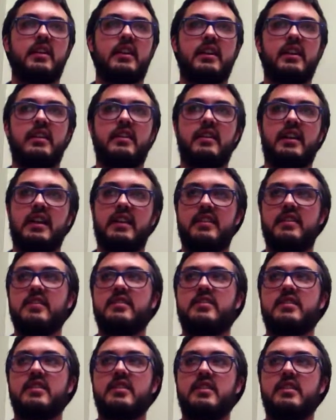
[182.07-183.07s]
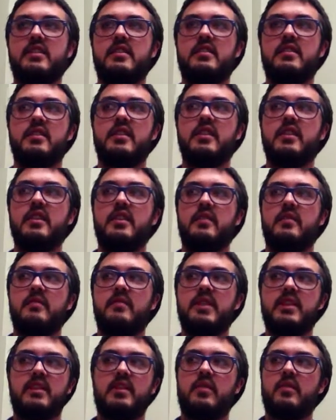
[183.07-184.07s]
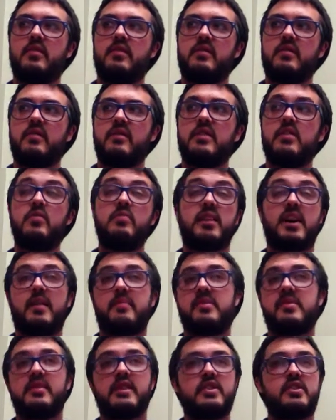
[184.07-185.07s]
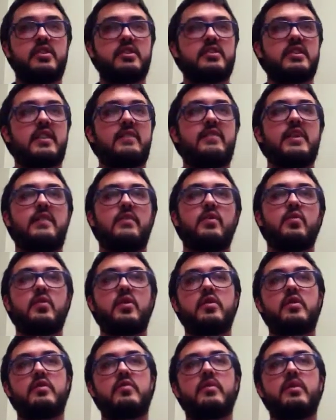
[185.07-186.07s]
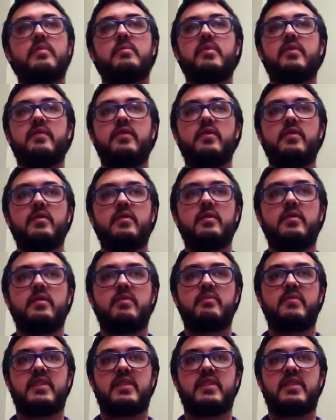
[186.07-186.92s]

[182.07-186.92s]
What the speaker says: I could see new populations I've never worked with before,